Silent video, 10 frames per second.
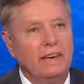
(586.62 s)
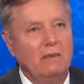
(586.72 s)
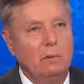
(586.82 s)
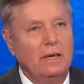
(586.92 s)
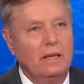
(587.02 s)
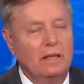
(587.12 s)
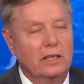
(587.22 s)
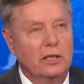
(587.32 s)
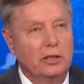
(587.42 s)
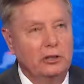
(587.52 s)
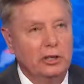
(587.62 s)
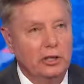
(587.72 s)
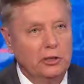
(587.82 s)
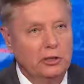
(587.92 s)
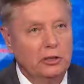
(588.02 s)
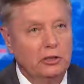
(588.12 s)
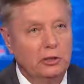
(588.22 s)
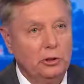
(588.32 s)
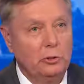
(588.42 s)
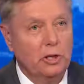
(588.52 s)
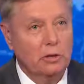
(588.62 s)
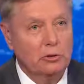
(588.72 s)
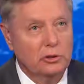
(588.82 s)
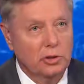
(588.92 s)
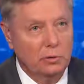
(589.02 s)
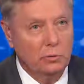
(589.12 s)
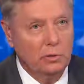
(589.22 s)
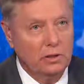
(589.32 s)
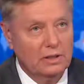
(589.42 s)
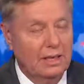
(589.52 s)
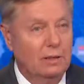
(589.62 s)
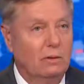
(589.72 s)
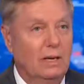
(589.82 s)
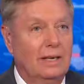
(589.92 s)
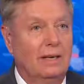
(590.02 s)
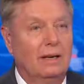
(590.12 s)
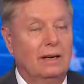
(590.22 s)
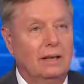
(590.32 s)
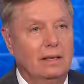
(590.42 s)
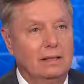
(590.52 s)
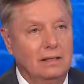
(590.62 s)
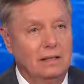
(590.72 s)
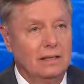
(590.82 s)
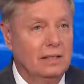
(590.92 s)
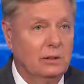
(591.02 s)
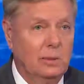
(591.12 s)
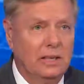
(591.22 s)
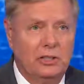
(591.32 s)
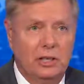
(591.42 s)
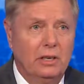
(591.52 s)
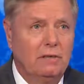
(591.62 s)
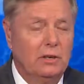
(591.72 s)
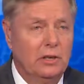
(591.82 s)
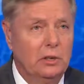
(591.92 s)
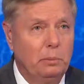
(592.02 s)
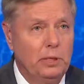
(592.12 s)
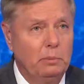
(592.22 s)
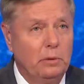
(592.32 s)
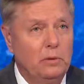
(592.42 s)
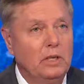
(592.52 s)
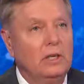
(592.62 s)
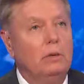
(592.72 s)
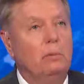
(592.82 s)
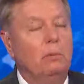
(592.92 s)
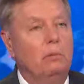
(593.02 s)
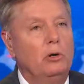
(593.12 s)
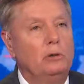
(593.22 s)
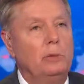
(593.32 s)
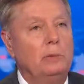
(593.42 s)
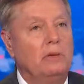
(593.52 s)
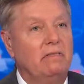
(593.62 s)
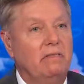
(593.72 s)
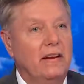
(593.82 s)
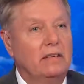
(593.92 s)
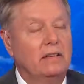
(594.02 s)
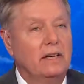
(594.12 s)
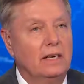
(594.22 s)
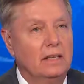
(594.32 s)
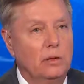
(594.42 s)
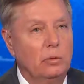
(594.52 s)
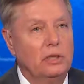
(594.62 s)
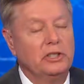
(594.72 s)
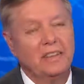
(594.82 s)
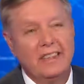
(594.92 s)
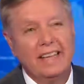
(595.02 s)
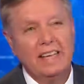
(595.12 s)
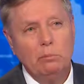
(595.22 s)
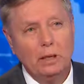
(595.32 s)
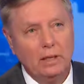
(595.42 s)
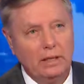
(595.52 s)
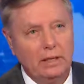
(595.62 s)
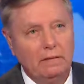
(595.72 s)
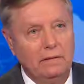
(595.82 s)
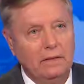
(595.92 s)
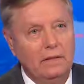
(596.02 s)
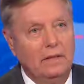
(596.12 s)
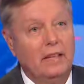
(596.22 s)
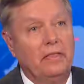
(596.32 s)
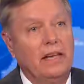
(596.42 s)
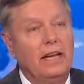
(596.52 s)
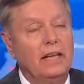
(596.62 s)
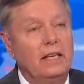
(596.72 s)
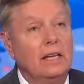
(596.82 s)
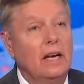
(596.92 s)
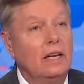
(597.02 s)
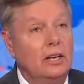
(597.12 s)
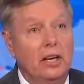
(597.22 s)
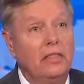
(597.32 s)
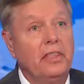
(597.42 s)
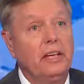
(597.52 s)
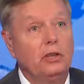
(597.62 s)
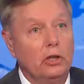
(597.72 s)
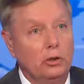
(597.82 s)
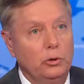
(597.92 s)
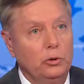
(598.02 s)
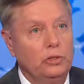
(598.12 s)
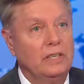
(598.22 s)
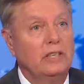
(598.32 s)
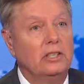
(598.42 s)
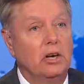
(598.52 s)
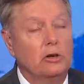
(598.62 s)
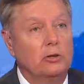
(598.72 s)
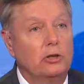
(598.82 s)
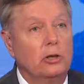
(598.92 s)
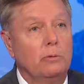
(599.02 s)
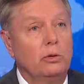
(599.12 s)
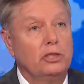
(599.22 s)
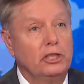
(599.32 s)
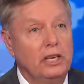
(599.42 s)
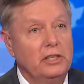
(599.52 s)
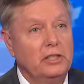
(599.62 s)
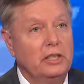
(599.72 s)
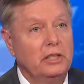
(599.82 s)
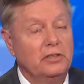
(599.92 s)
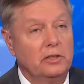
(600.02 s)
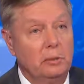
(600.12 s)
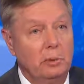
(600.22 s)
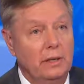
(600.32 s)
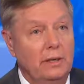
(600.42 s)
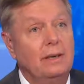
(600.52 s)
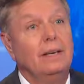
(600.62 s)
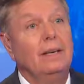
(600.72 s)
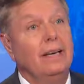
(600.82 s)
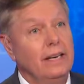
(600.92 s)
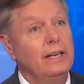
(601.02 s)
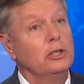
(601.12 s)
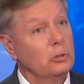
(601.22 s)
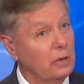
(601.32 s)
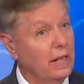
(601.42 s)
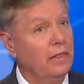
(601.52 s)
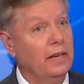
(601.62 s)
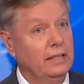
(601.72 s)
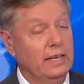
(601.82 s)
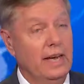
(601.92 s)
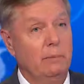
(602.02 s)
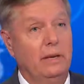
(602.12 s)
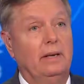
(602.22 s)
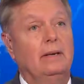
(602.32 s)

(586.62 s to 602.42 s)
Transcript: Everybody in the country understood who Donald Trump was. I don't like a lot of things he says about Jeff or other people, but most people factor that in the equation. They believe that they had nothing to lose and that Donald Trump would change things for the better. And here's what I think's happening.